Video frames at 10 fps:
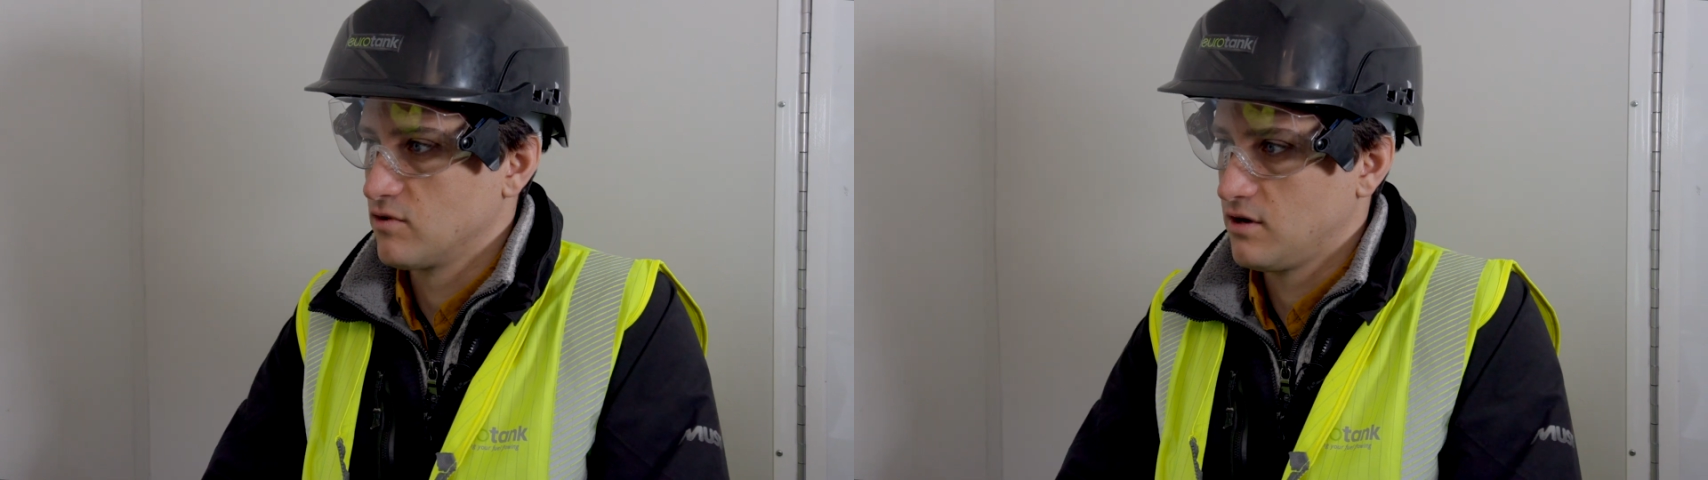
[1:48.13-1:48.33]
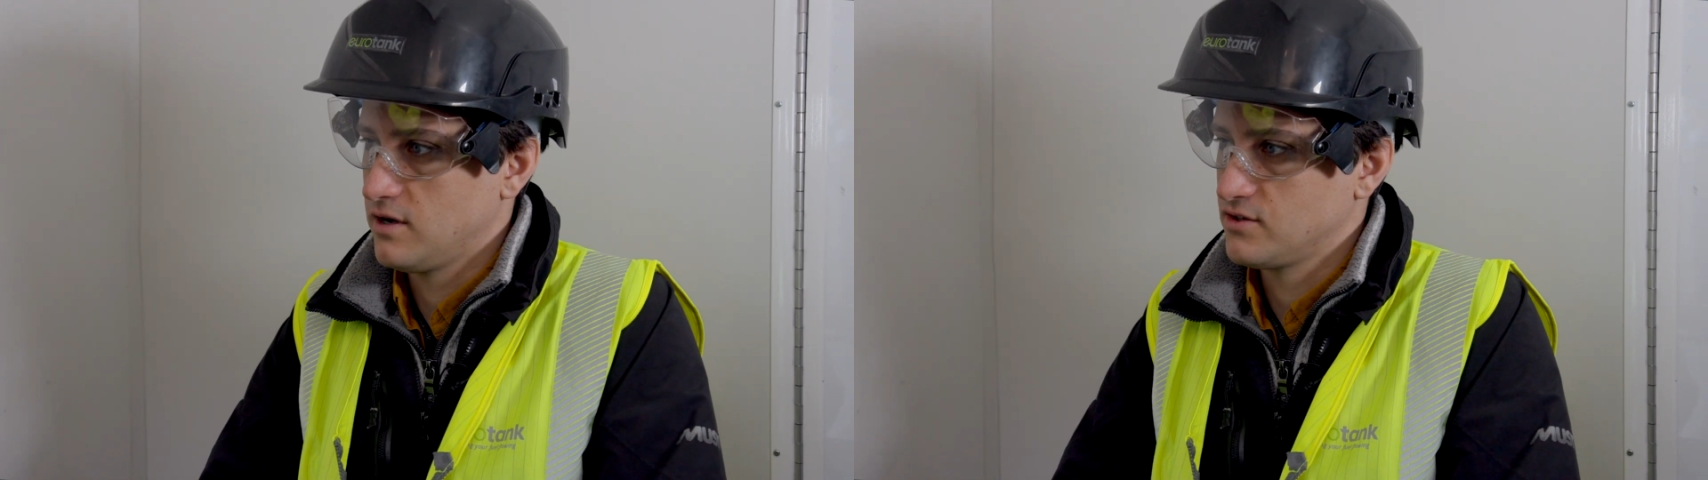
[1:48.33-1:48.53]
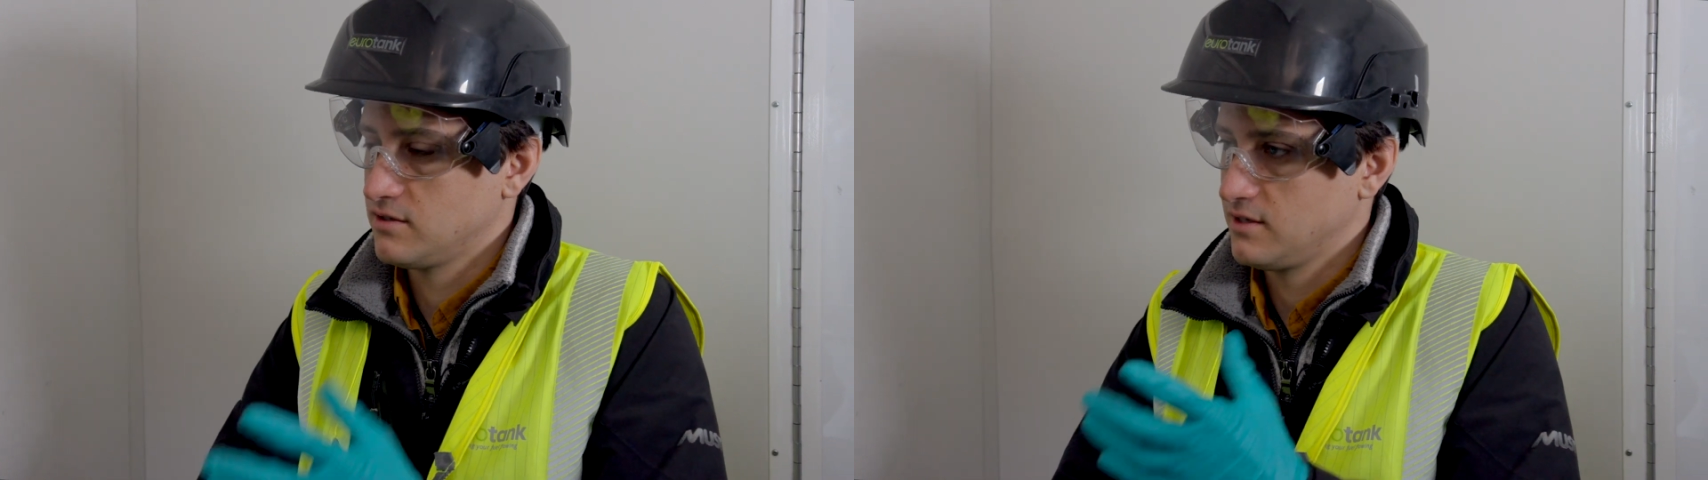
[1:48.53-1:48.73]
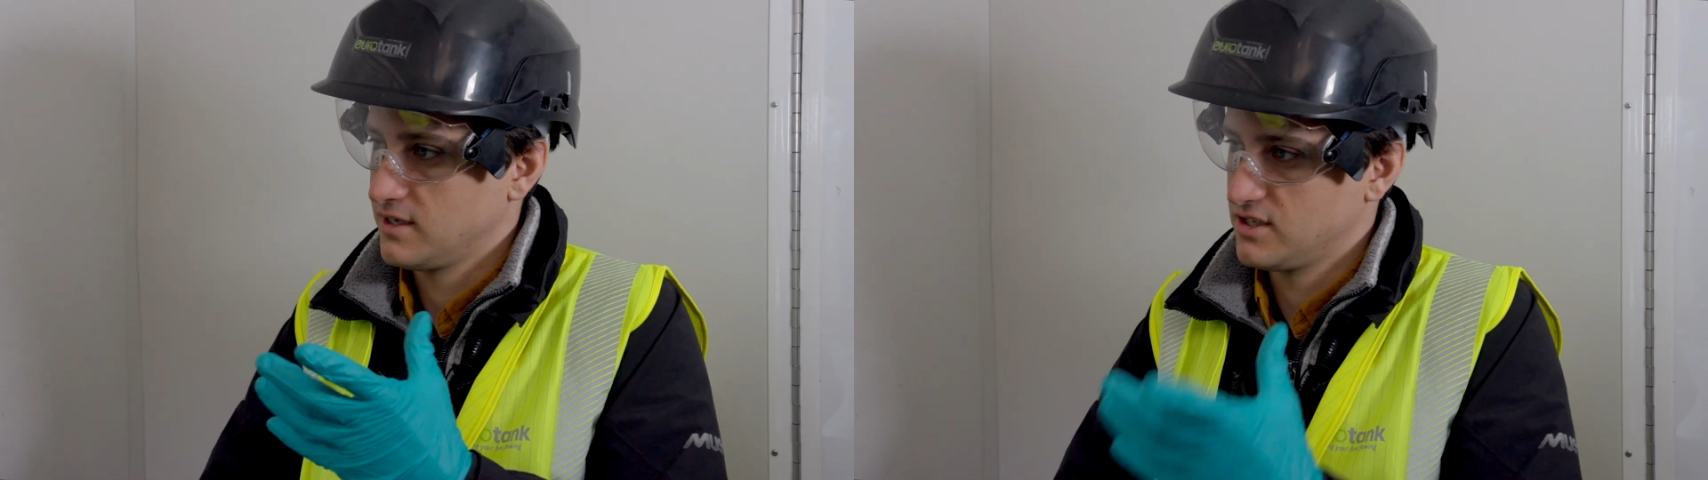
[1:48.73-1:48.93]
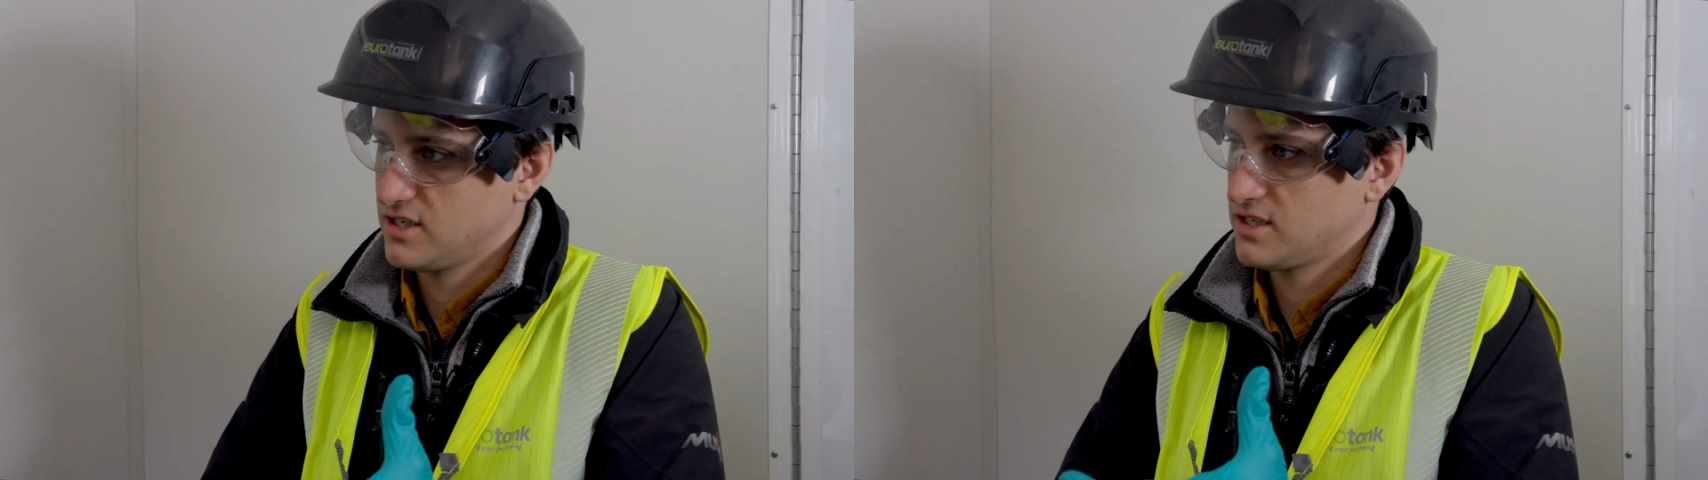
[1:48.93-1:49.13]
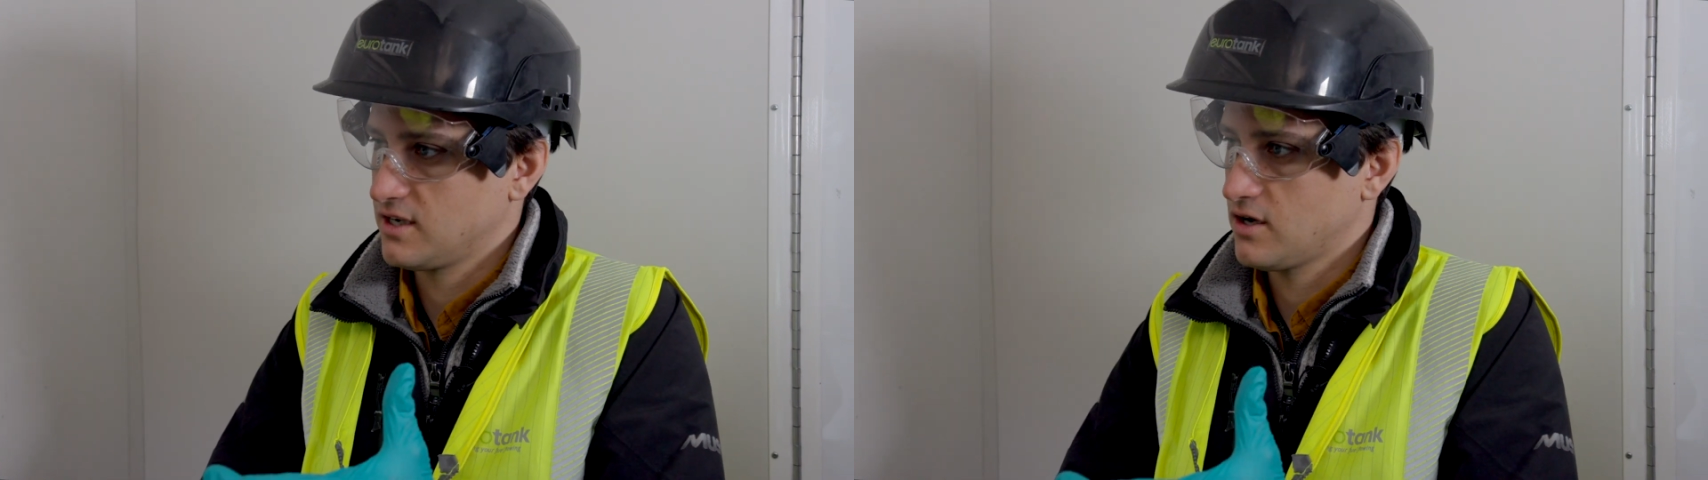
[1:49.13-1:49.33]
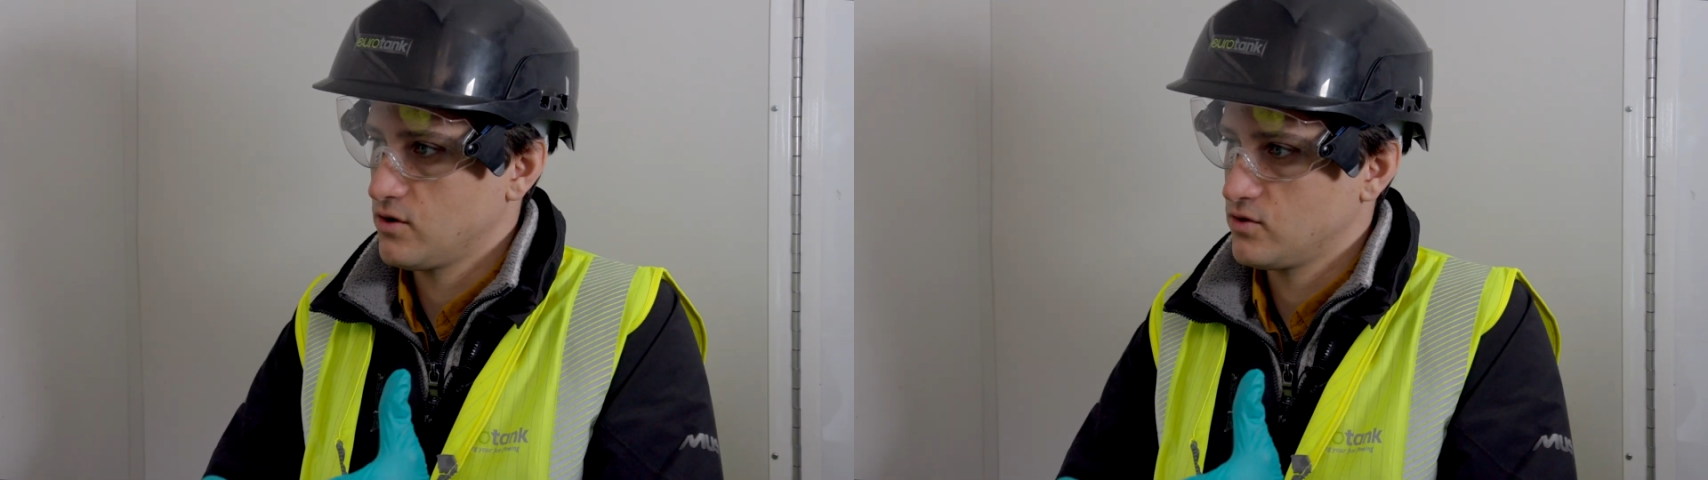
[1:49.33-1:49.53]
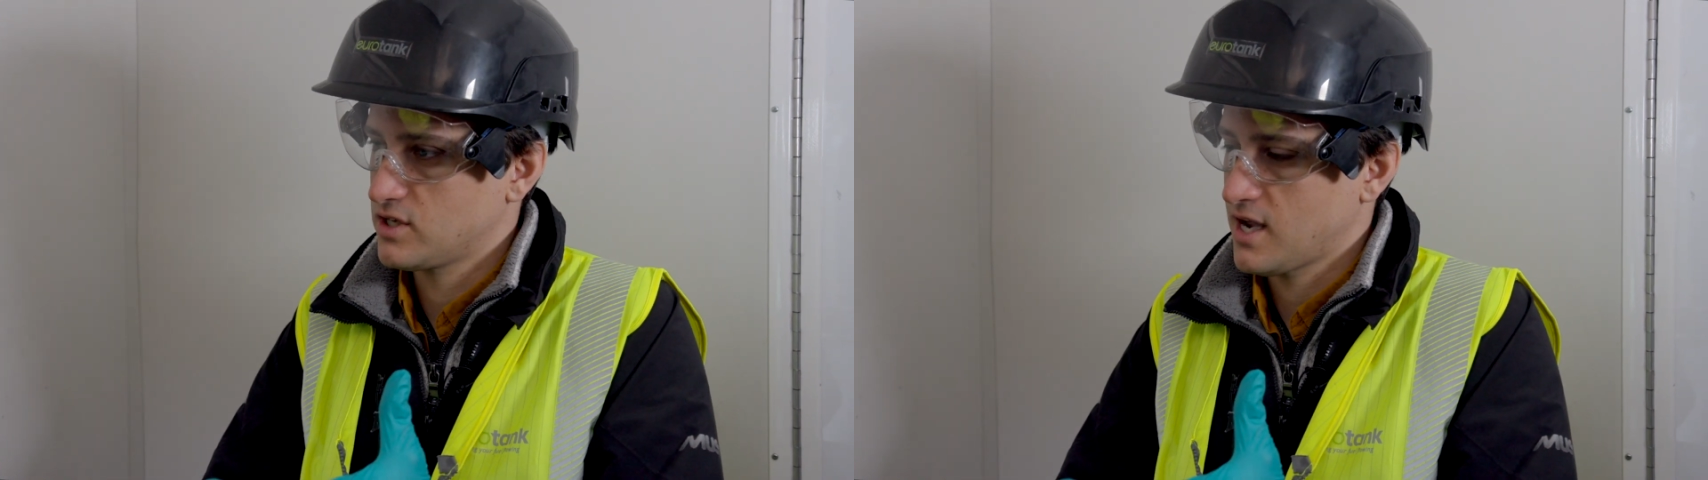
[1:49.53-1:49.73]
relies on the existing
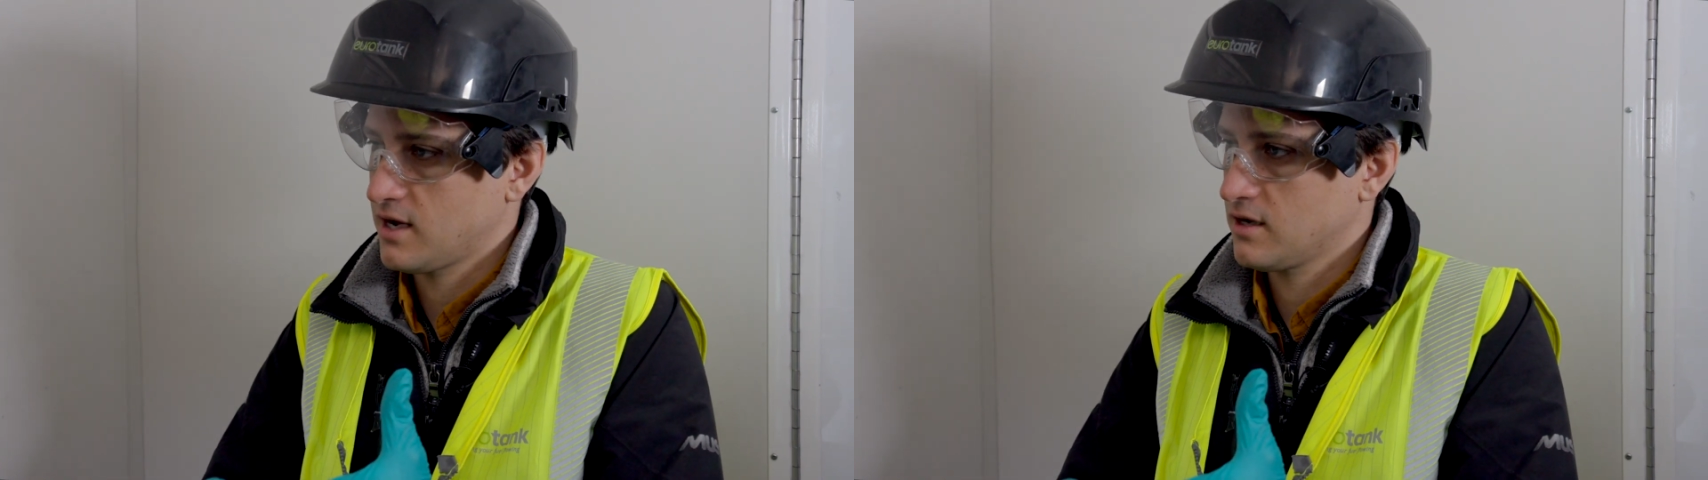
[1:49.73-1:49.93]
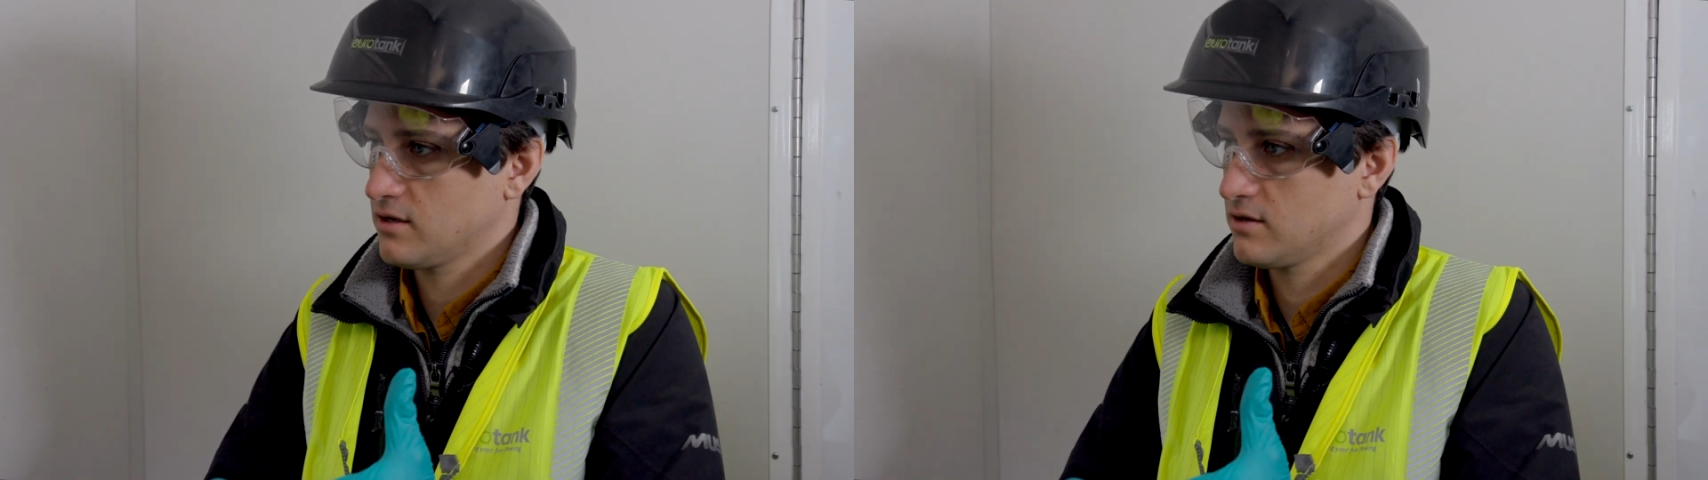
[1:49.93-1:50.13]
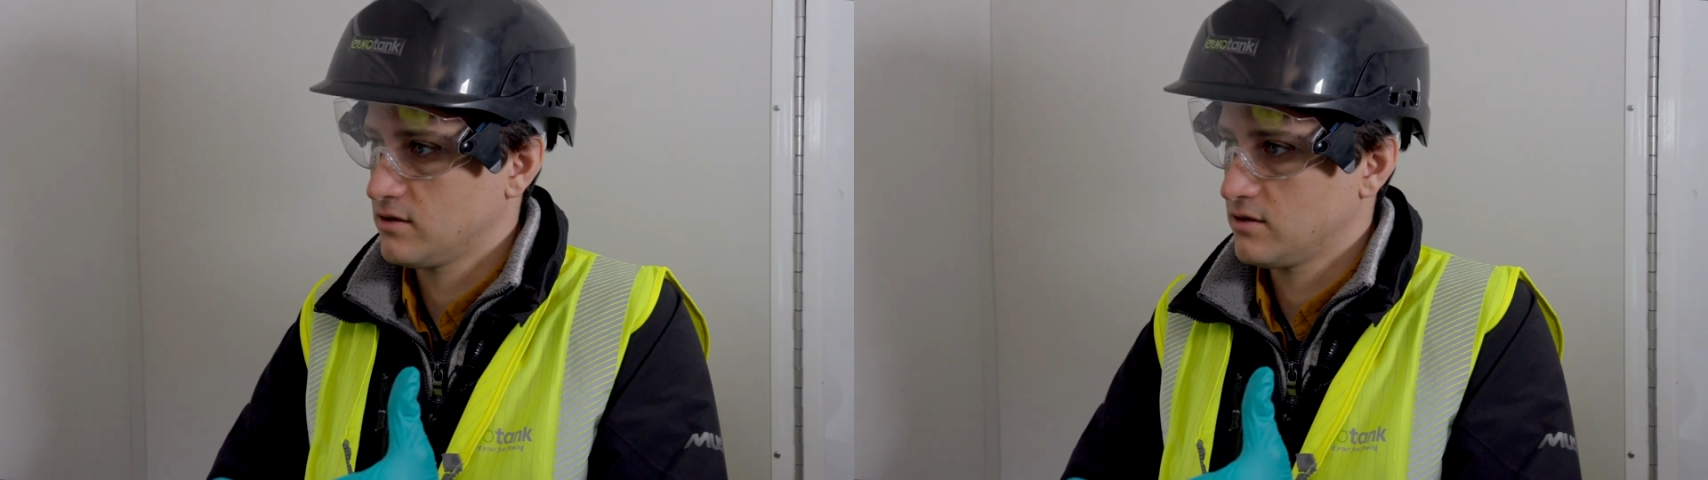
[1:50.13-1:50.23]
host tank